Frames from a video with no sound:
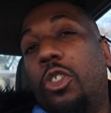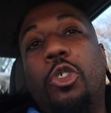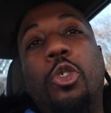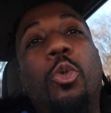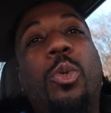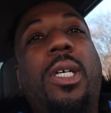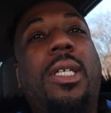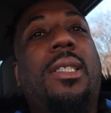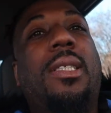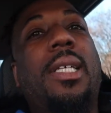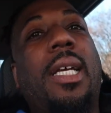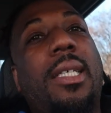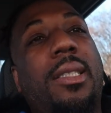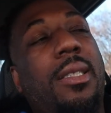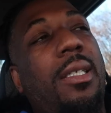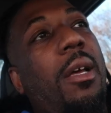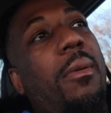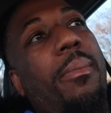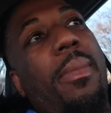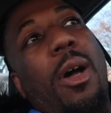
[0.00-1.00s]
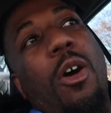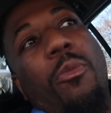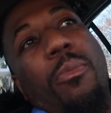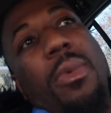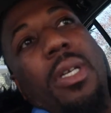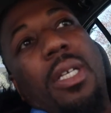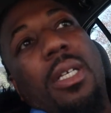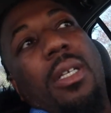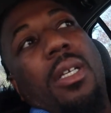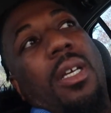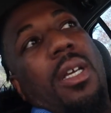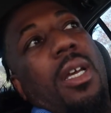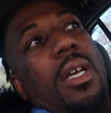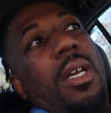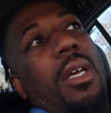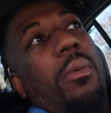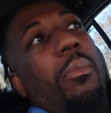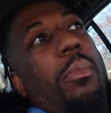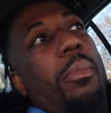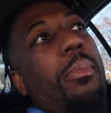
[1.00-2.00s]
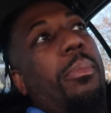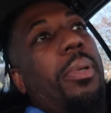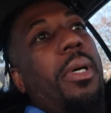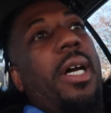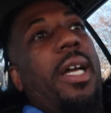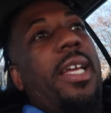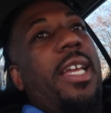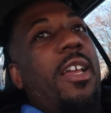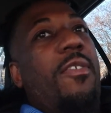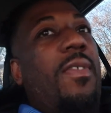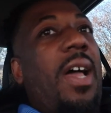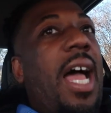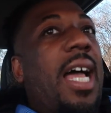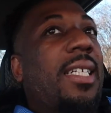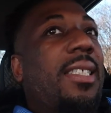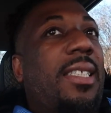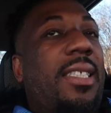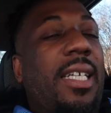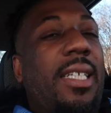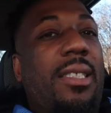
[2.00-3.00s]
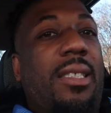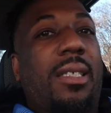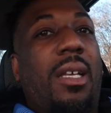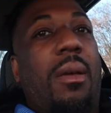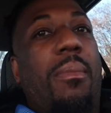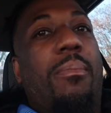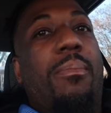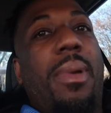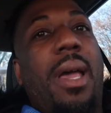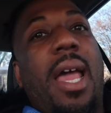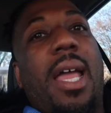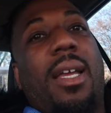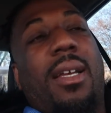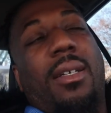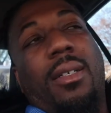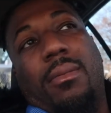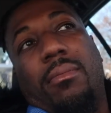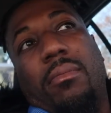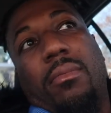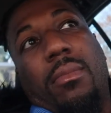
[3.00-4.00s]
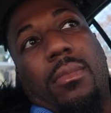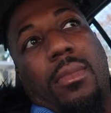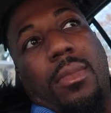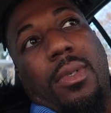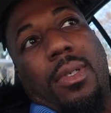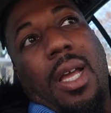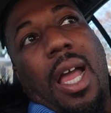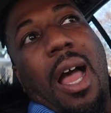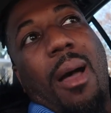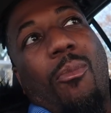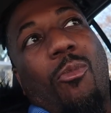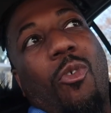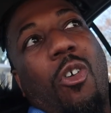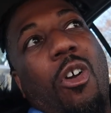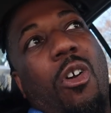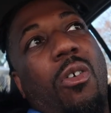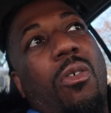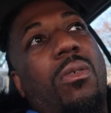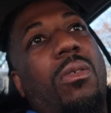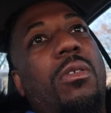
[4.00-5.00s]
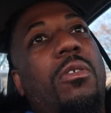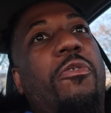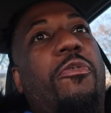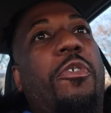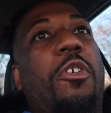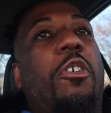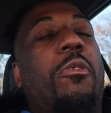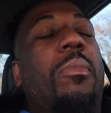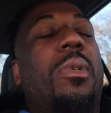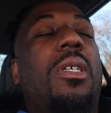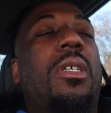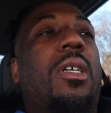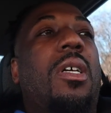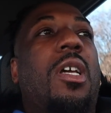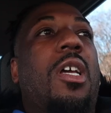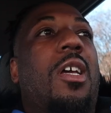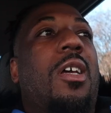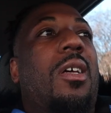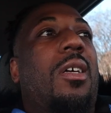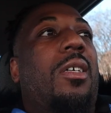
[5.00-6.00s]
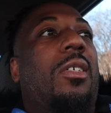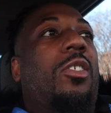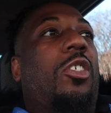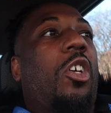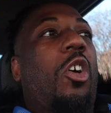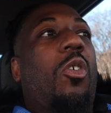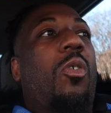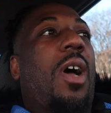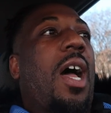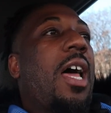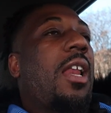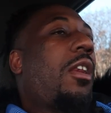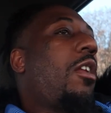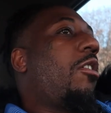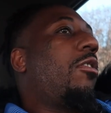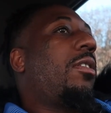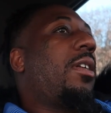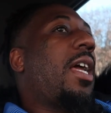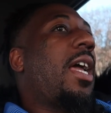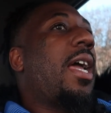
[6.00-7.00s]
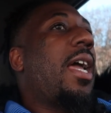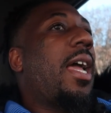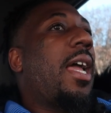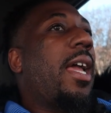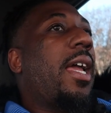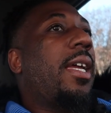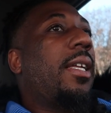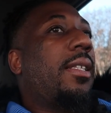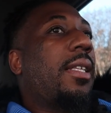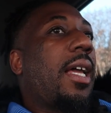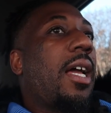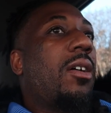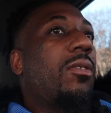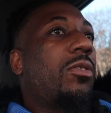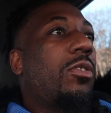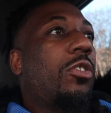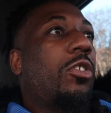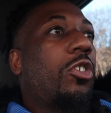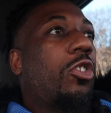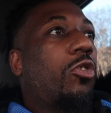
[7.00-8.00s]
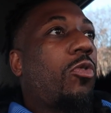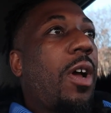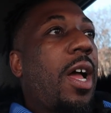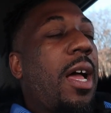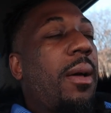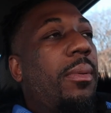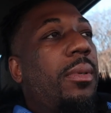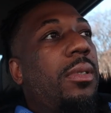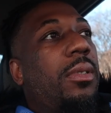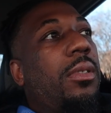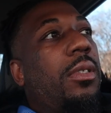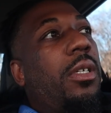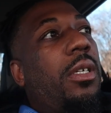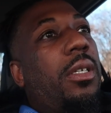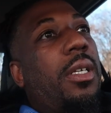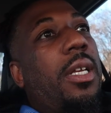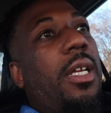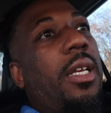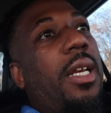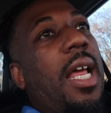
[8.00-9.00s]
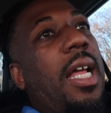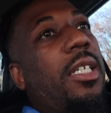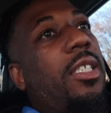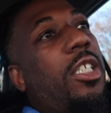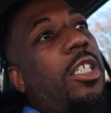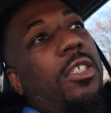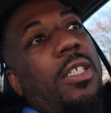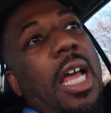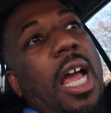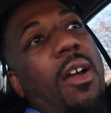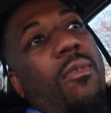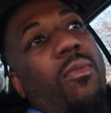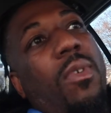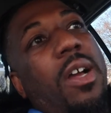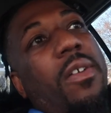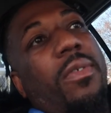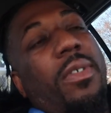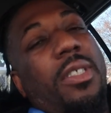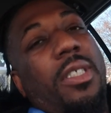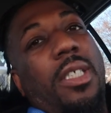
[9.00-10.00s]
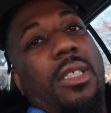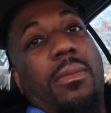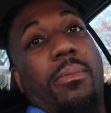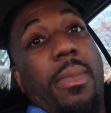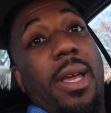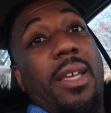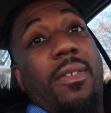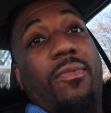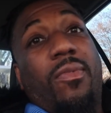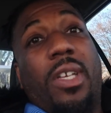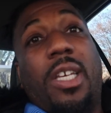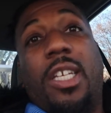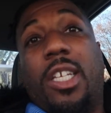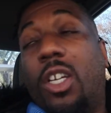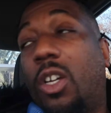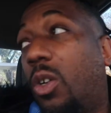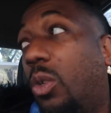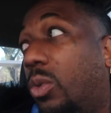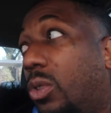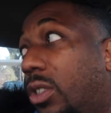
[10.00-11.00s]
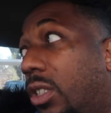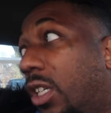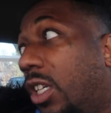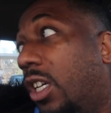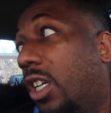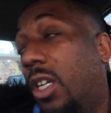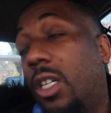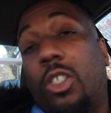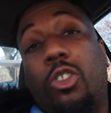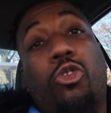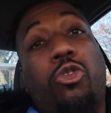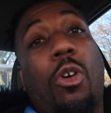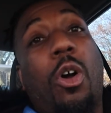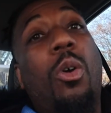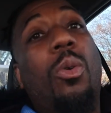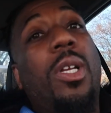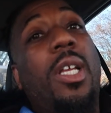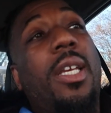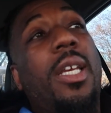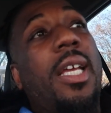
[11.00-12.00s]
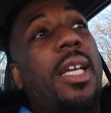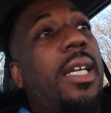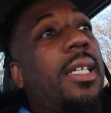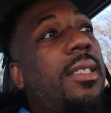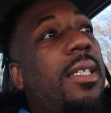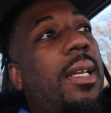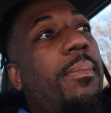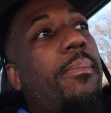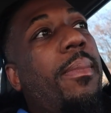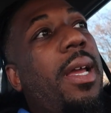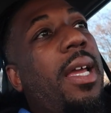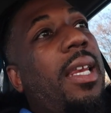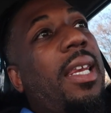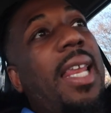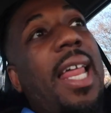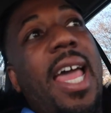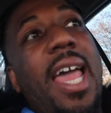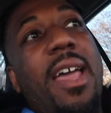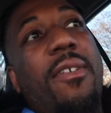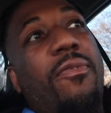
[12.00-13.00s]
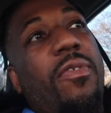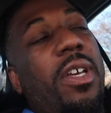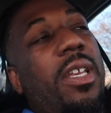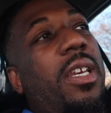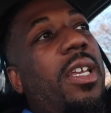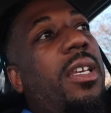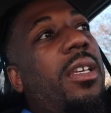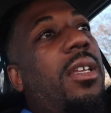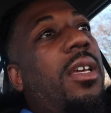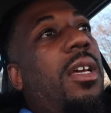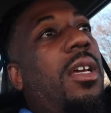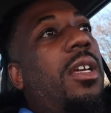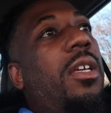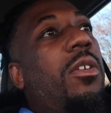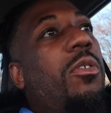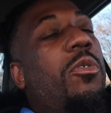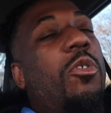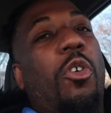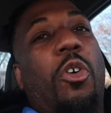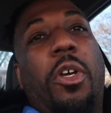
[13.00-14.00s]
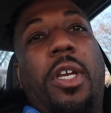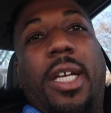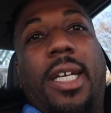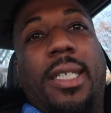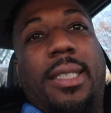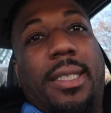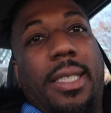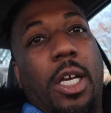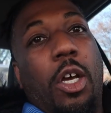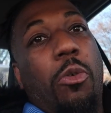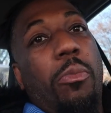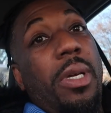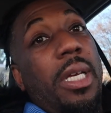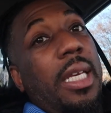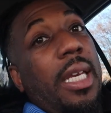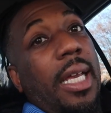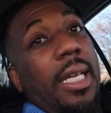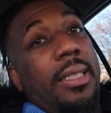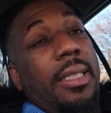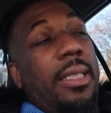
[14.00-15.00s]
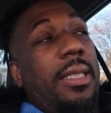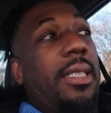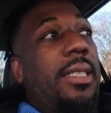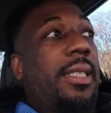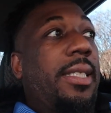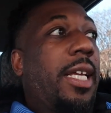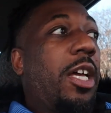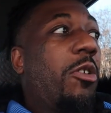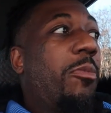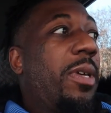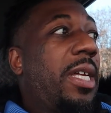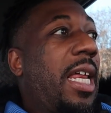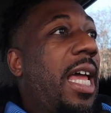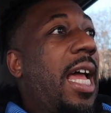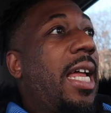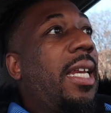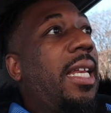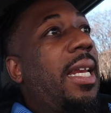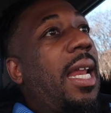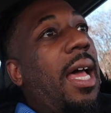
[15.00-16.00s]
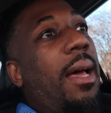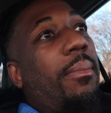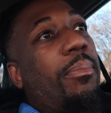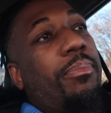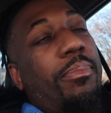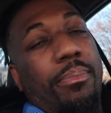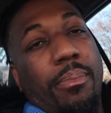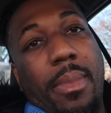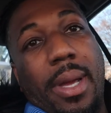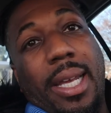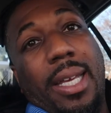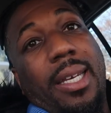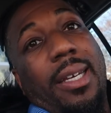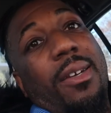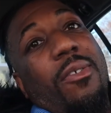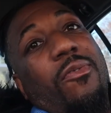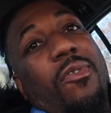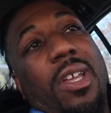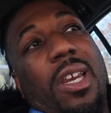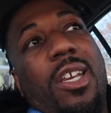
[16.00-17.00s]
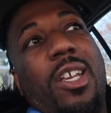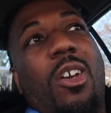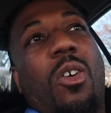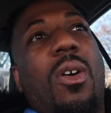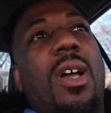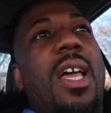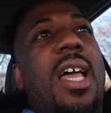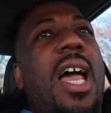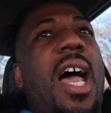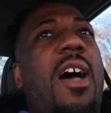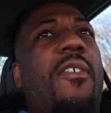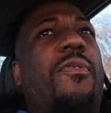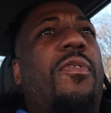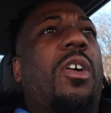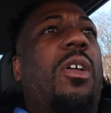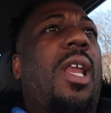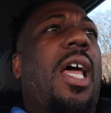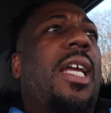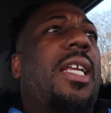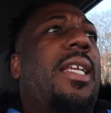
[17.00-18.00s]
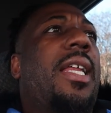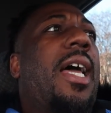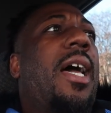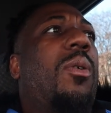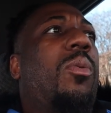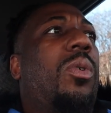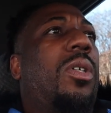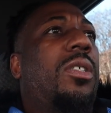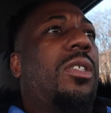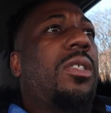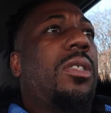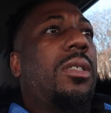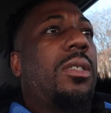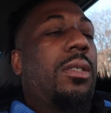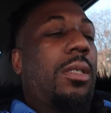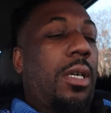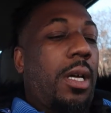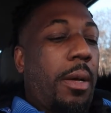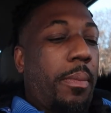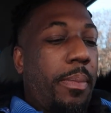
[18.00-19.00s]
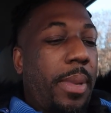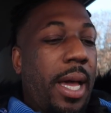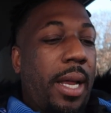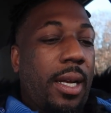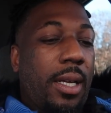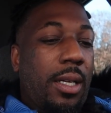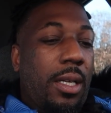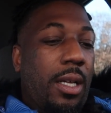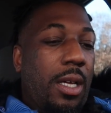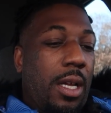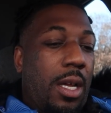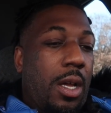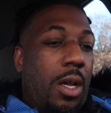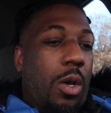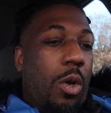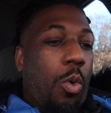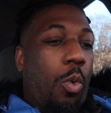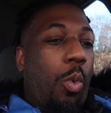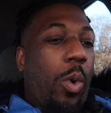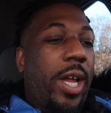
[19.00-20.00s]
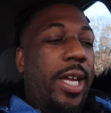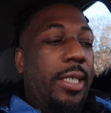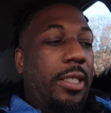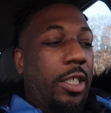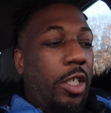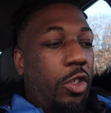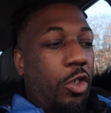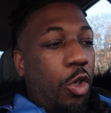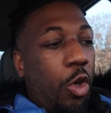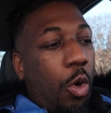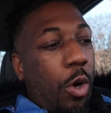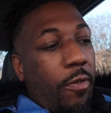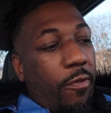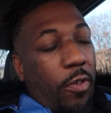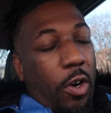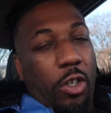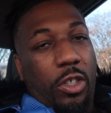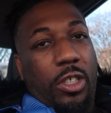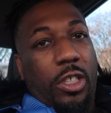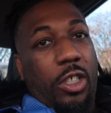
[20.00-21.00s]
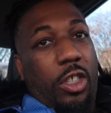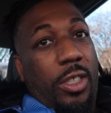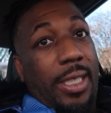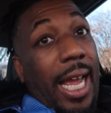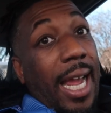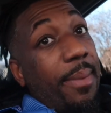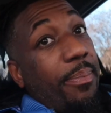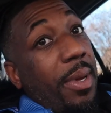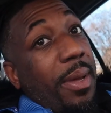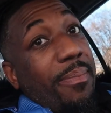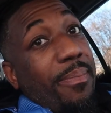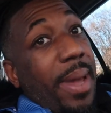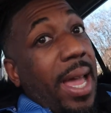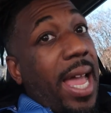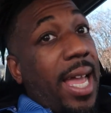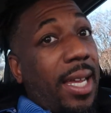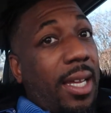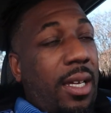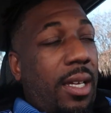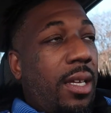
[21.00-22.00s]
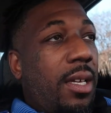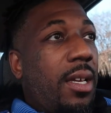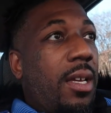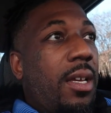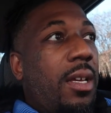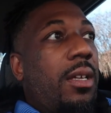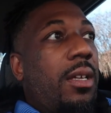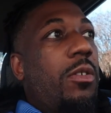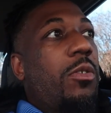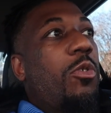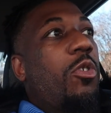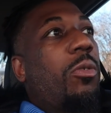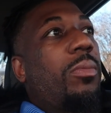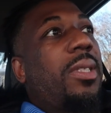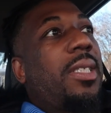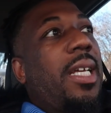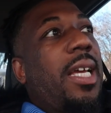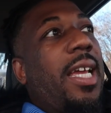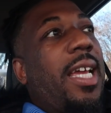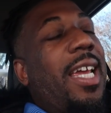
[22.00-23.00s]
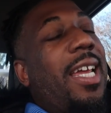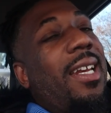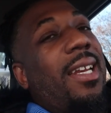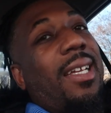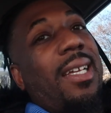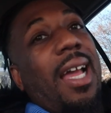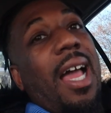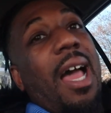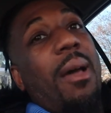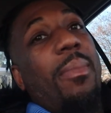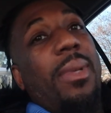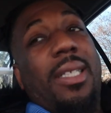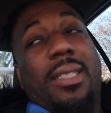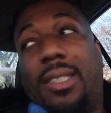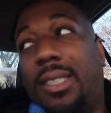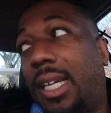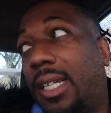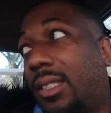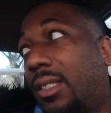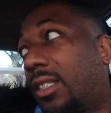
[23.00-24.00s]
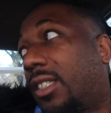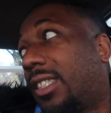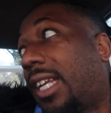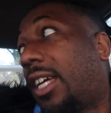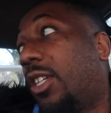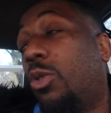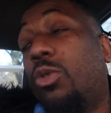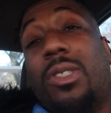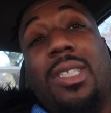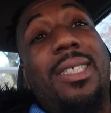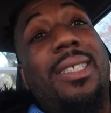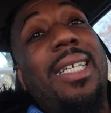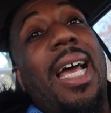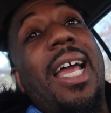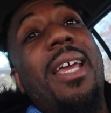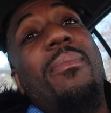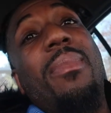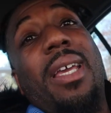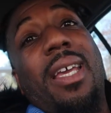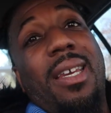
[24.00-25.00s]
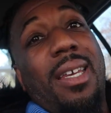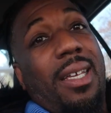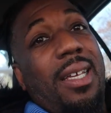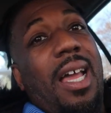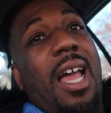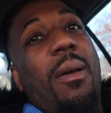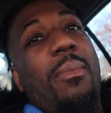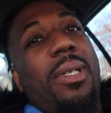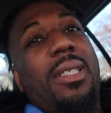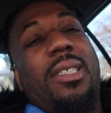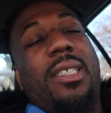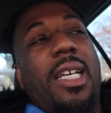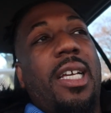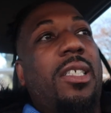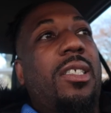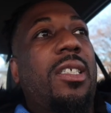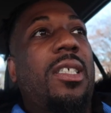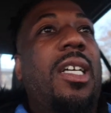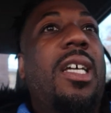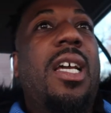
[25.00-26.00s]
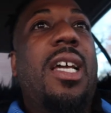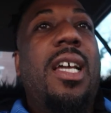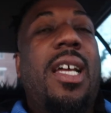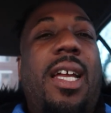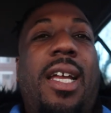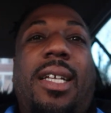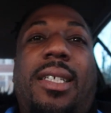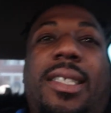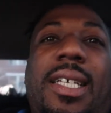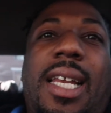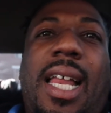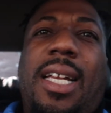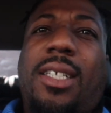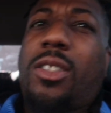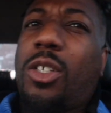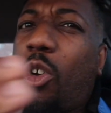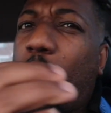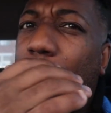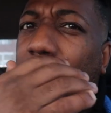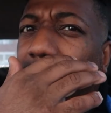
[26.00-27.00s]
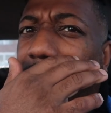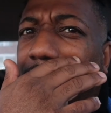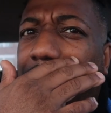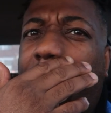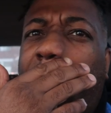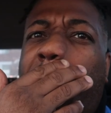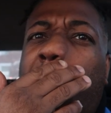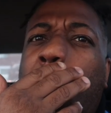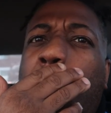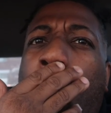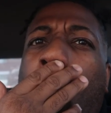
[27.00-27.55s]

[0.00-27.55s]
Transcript: you can say something about me, but if I say something back, I'm wrong? You feel me? So I learned that at 8,000 subscribers, and I'd rather just make videos trolling niggas and laughing, and, you know, a nigga tell me this and tell me that, then I make it in a video. I felt like that was a better way to do it versus typing back, you know what I'm saying, in the comment section. Because I used to type in the comment section until I told myself, you